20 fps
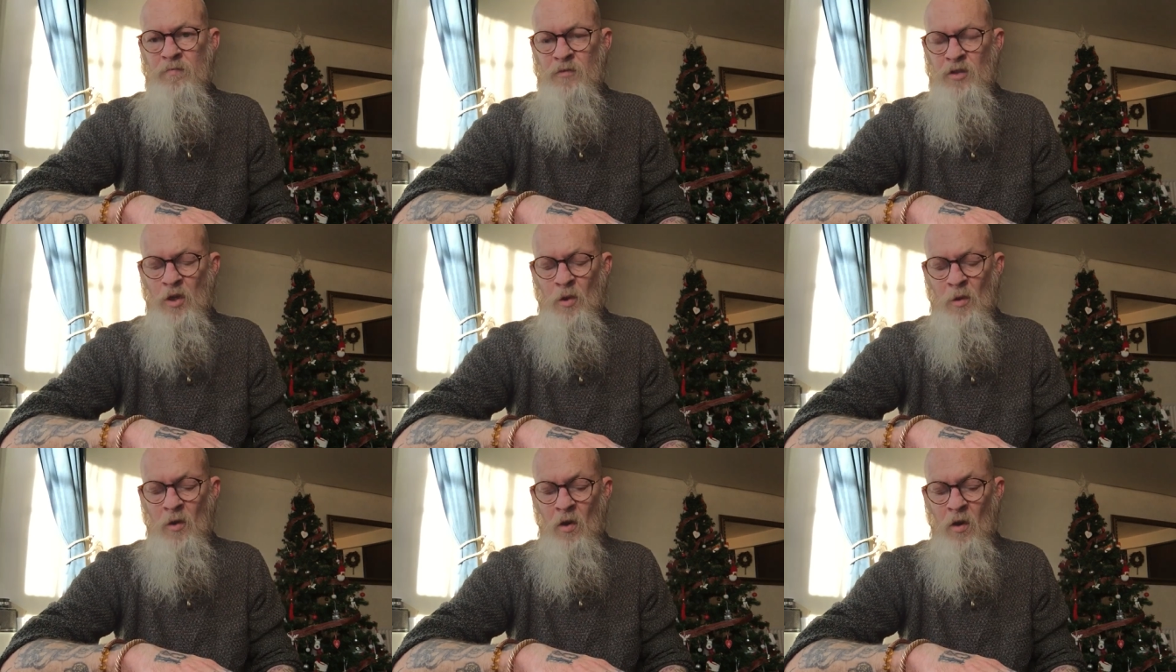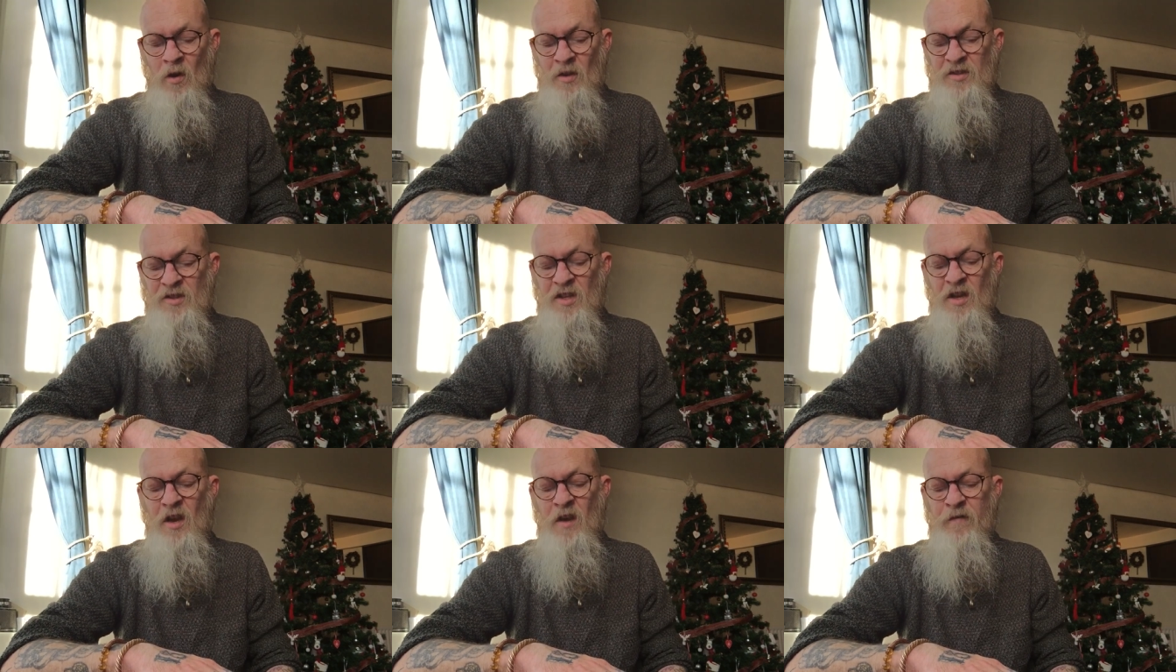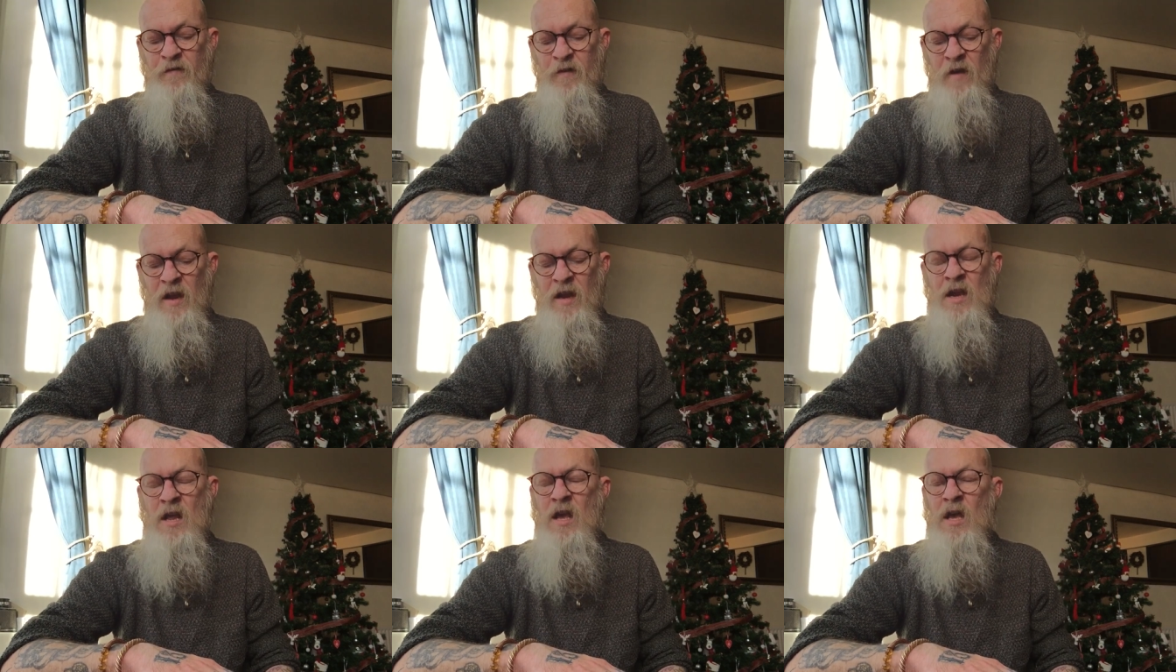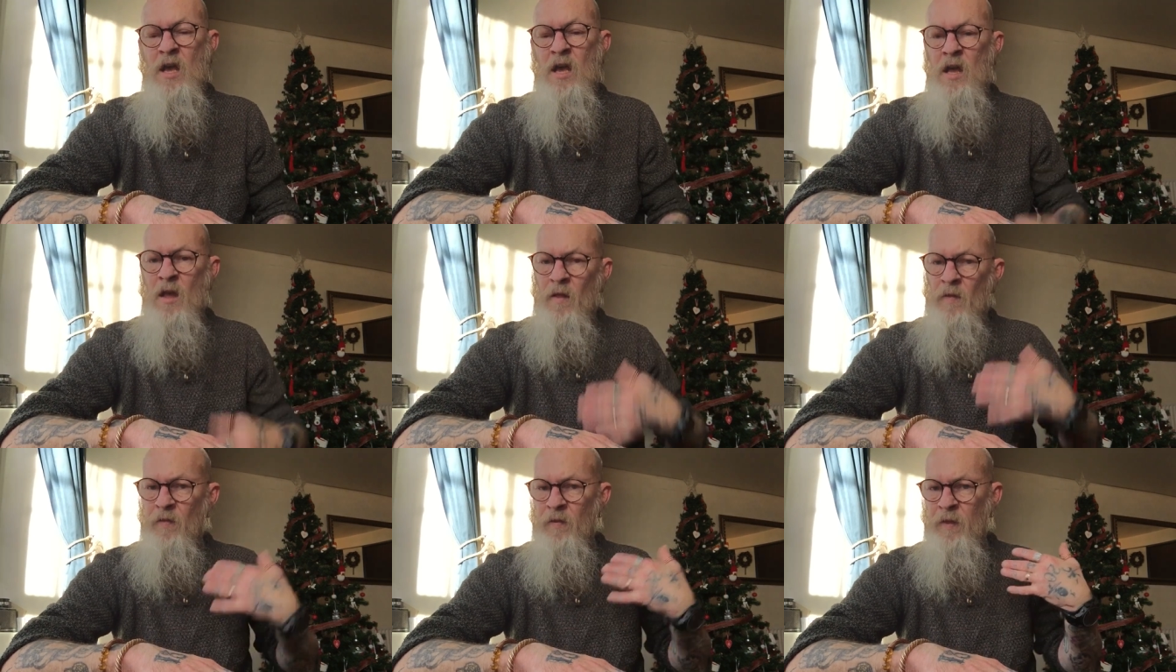do a lot of surfing,
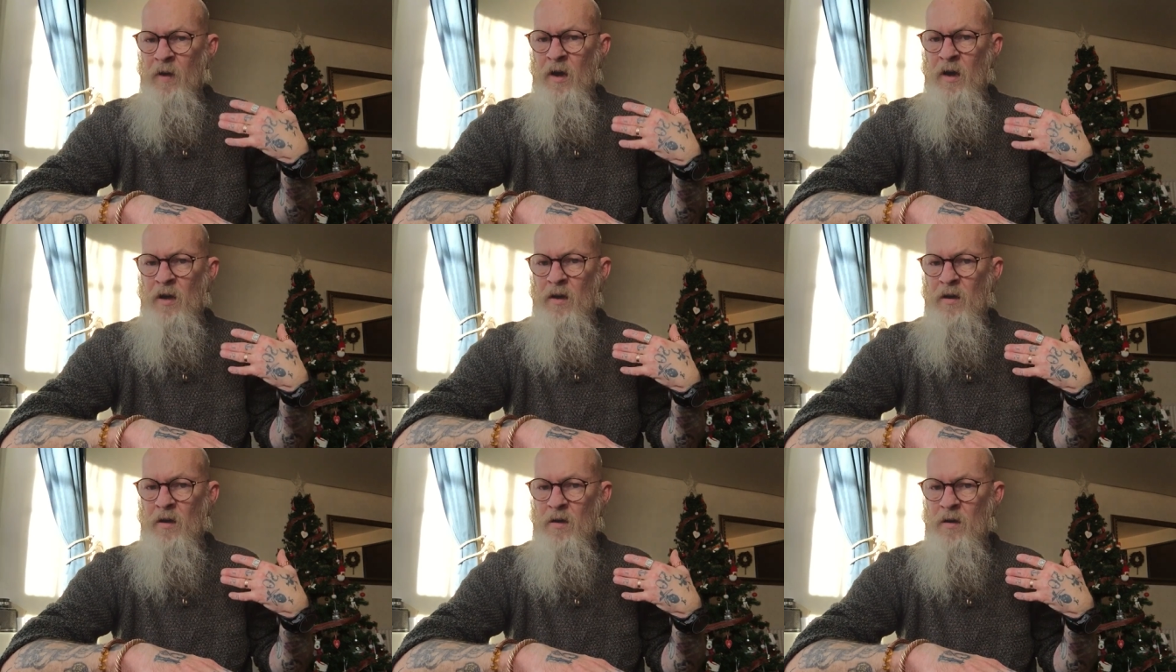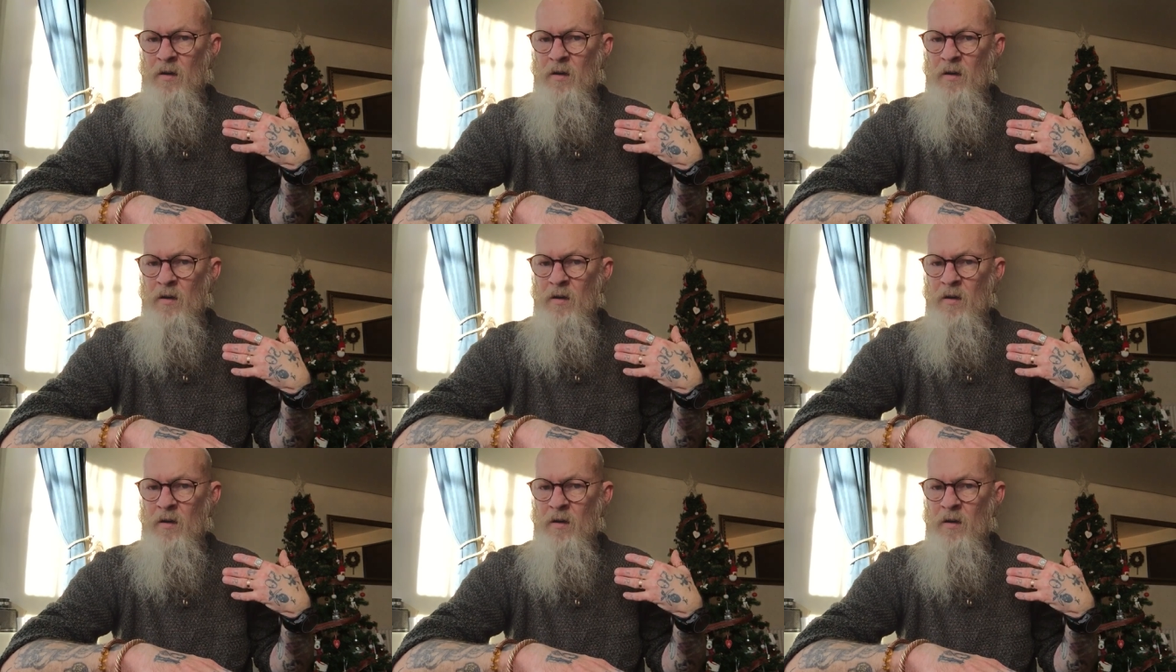that